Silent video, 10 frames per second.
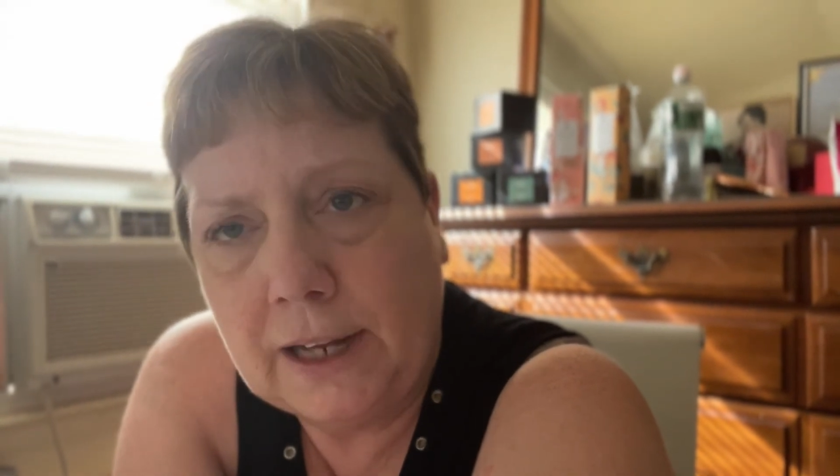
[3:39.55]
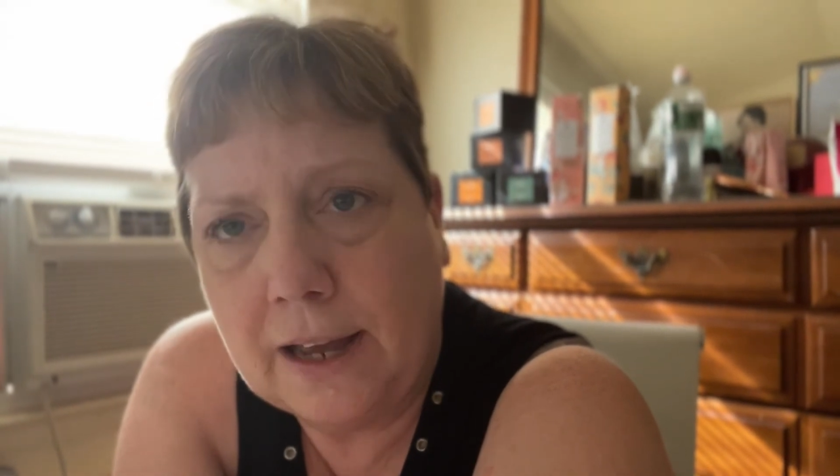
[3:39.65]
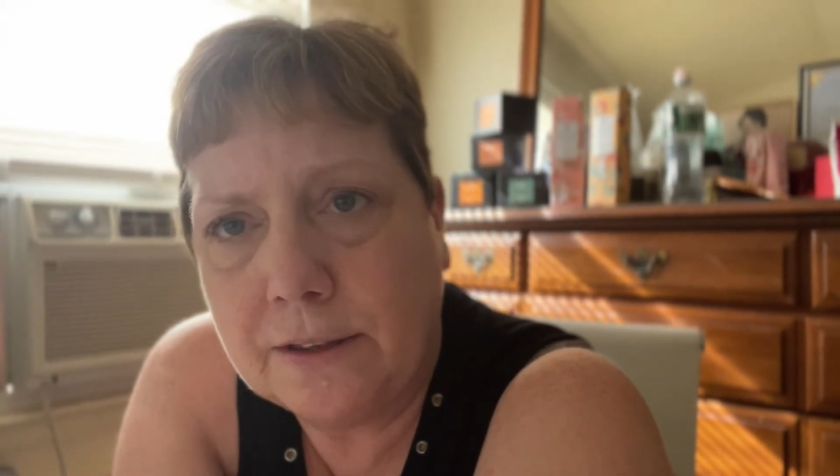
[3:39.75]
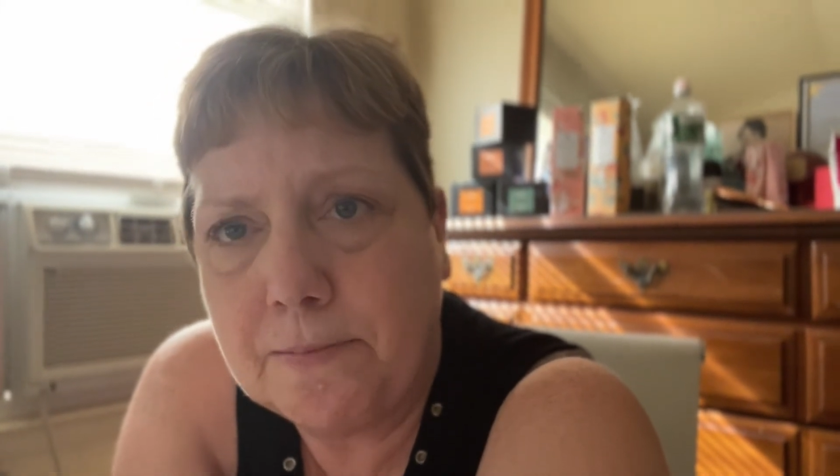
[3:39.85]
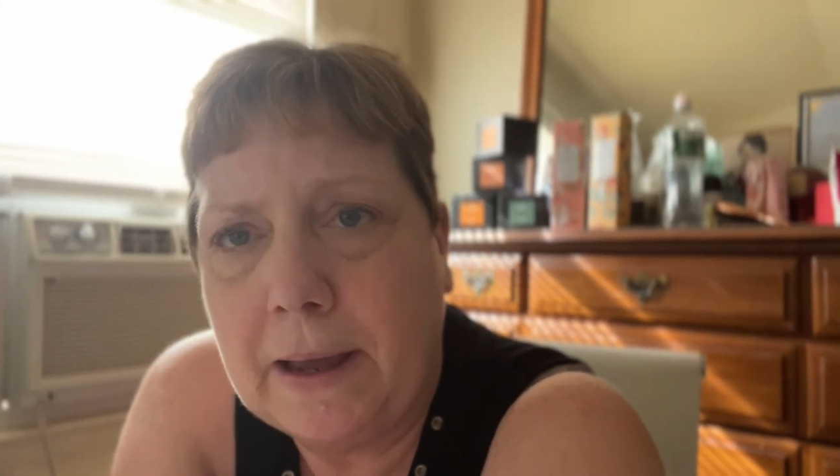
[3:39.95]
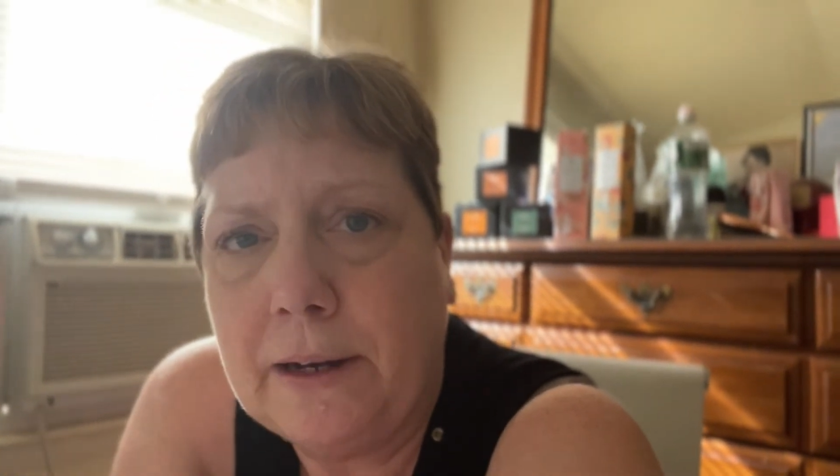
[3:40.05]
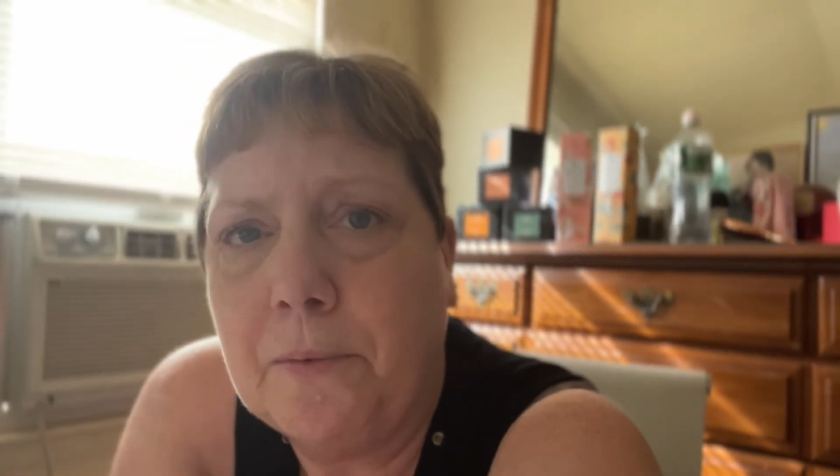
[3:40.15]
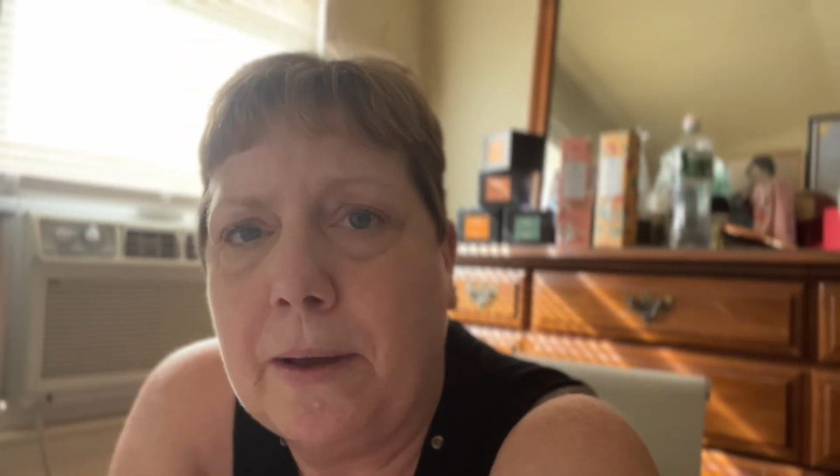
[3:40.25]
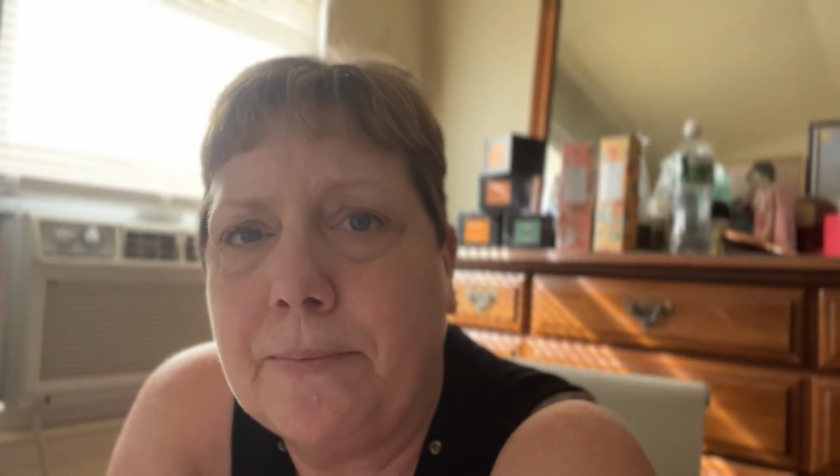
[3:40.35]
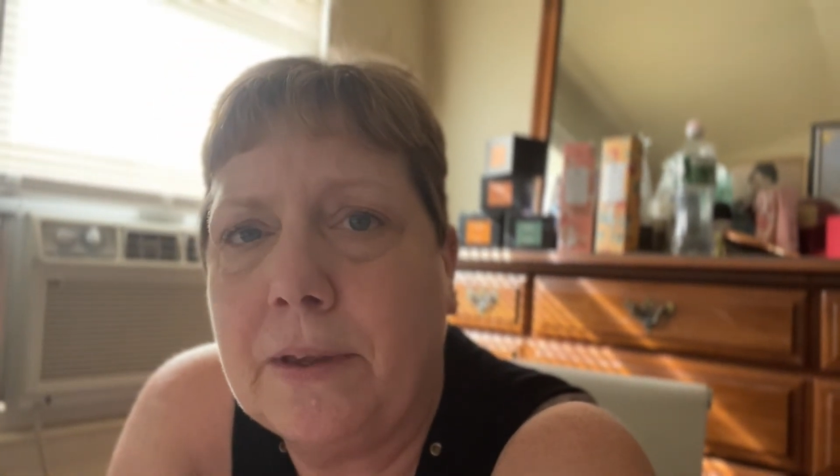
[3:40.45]
has made a
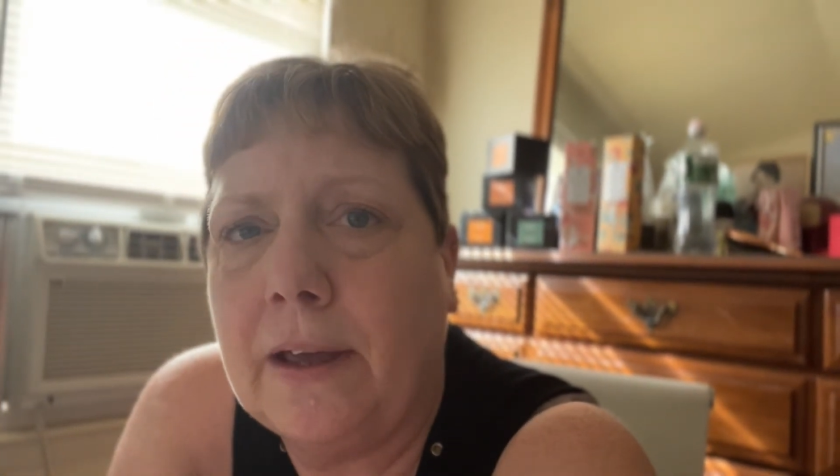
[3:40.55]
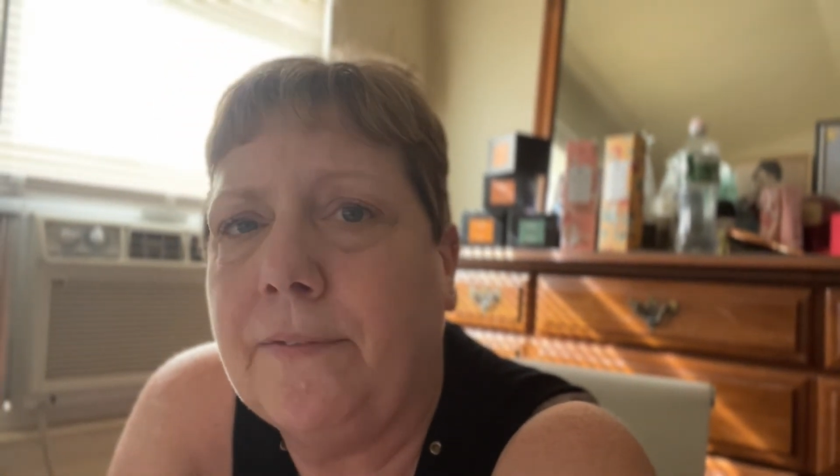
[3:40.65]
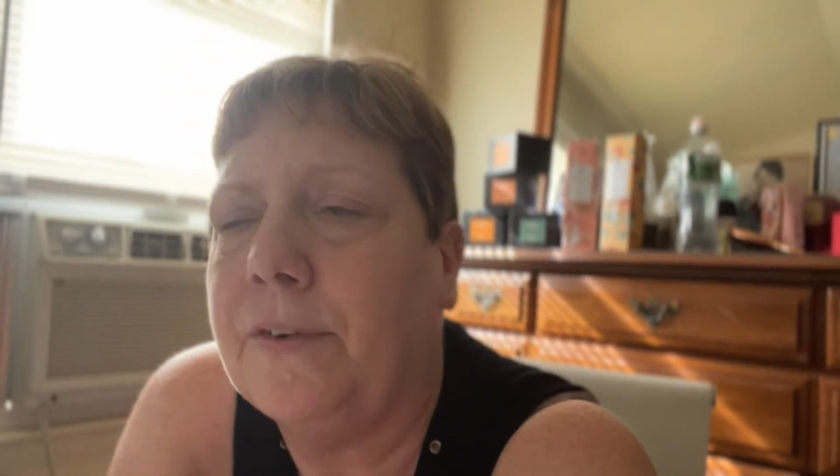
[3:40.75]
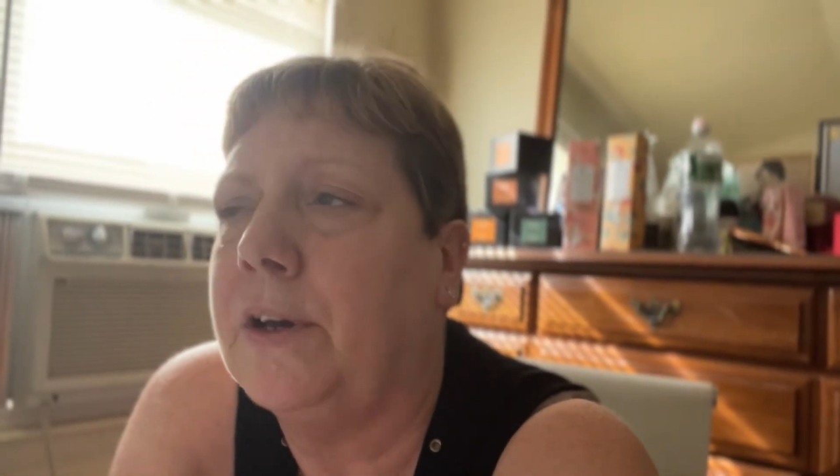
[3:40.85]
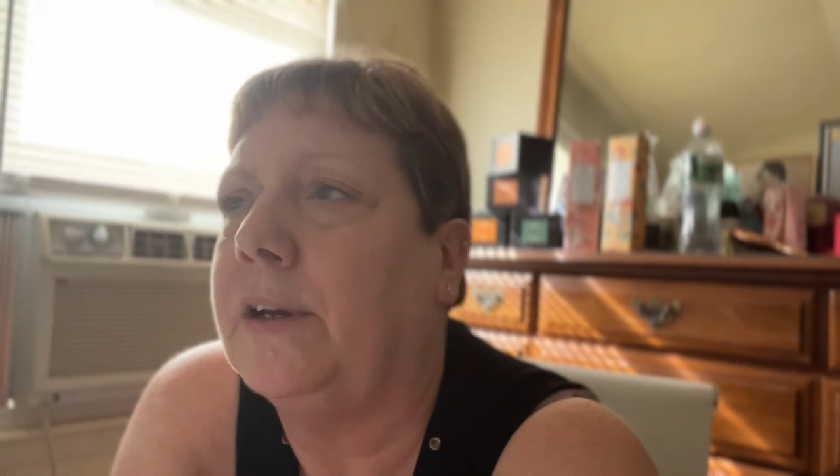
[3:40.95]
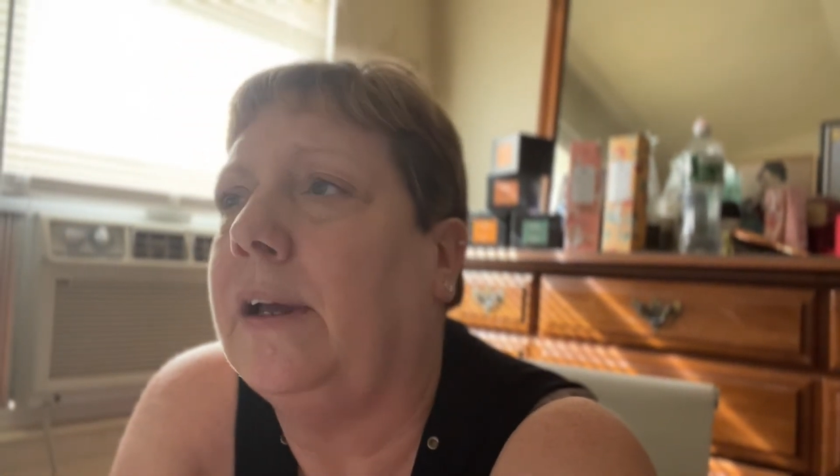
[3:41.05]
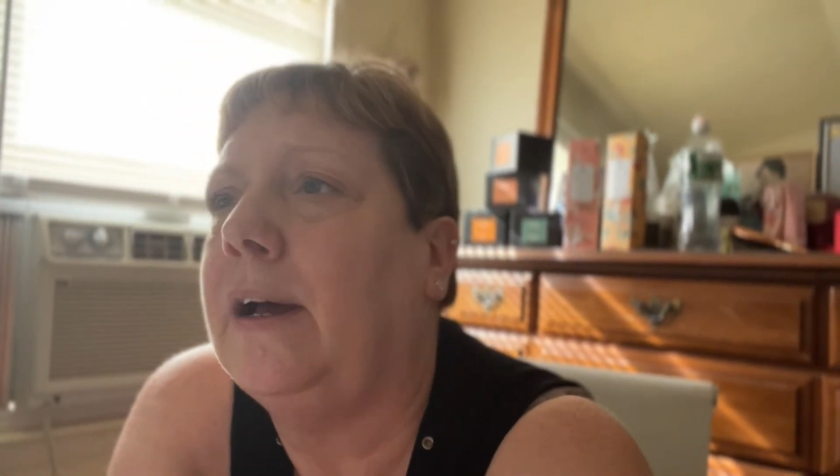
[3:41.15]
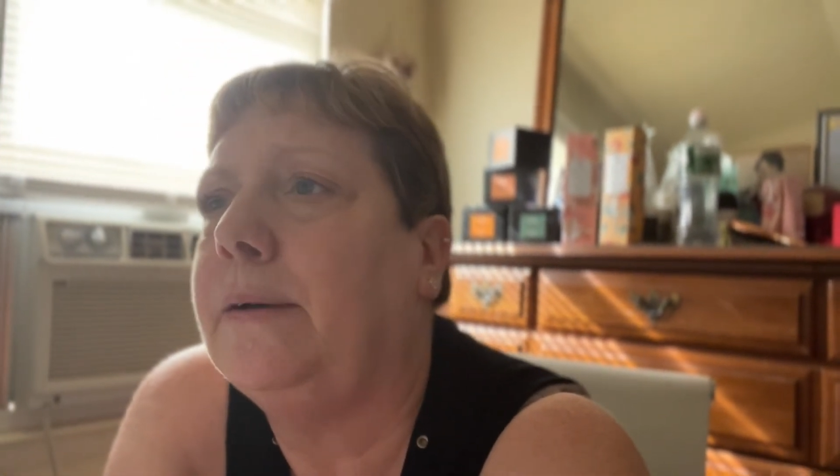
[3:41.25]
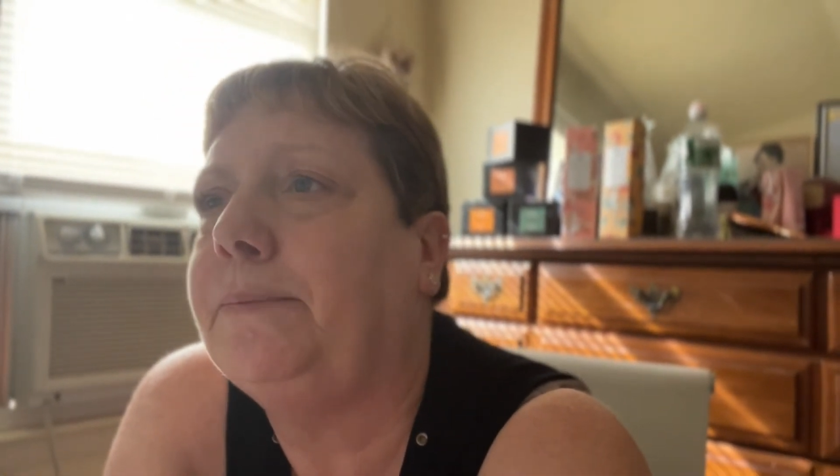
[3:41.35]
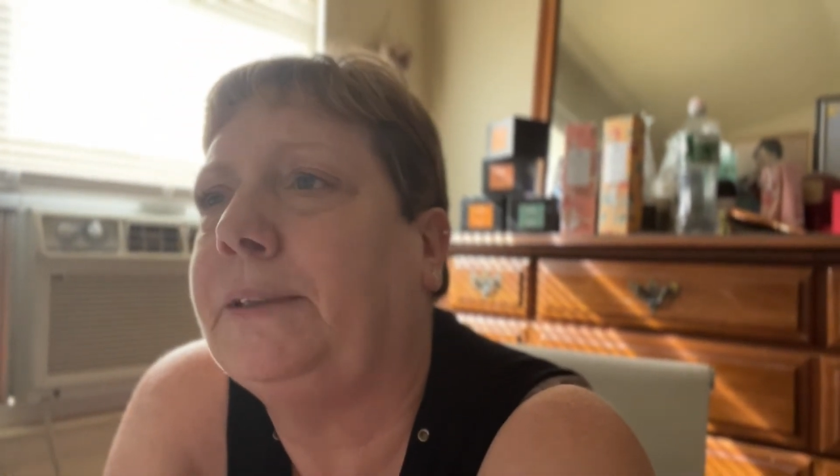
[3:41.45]
website for her
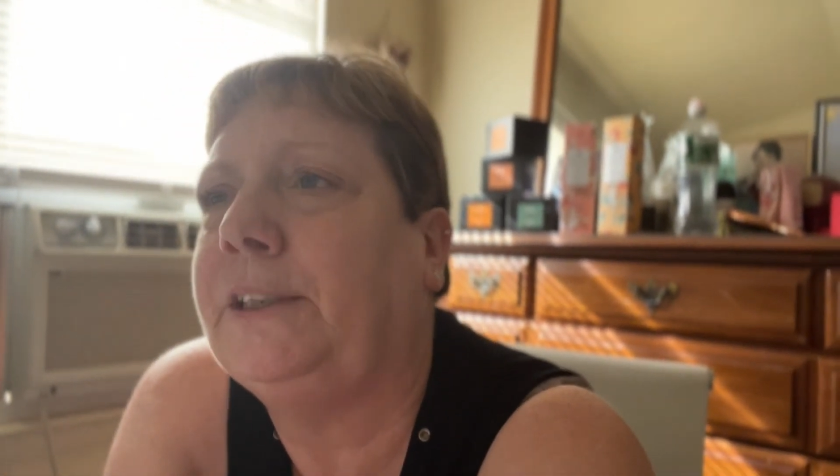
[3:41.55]
cups.